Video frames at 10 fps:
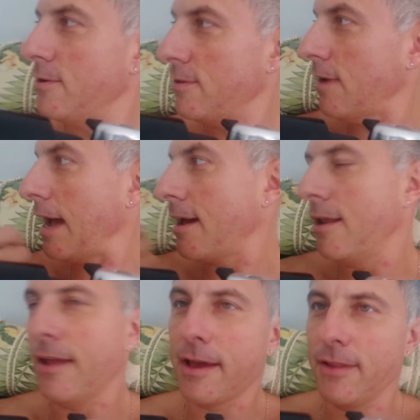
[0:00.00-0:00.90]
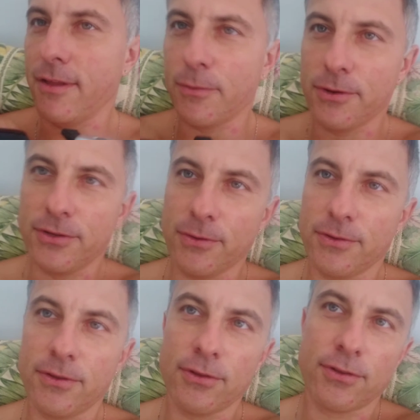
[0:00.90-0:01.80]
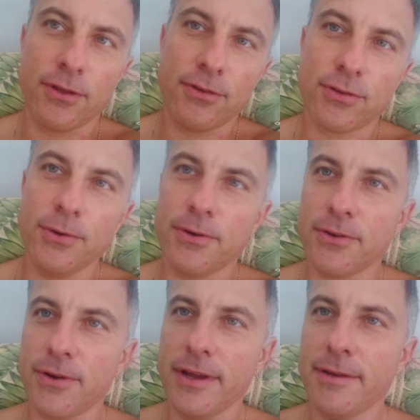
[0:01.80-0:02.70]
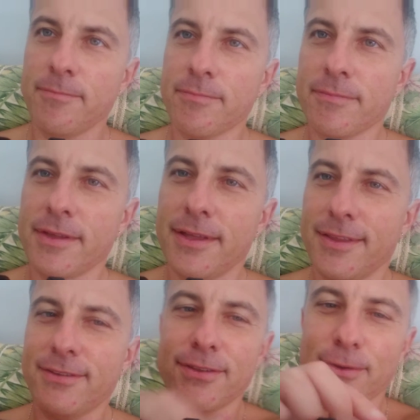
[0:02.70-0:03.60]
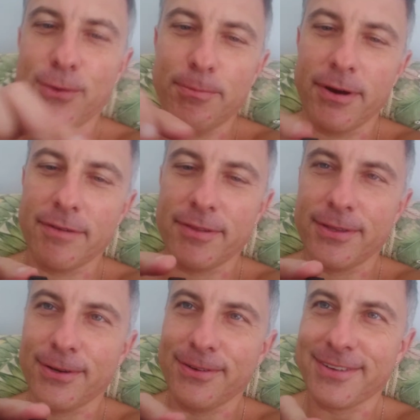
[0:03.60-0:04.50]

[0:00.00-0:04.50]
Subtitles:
I got another one too. Just these scooters, right? This is the cool part of it, though.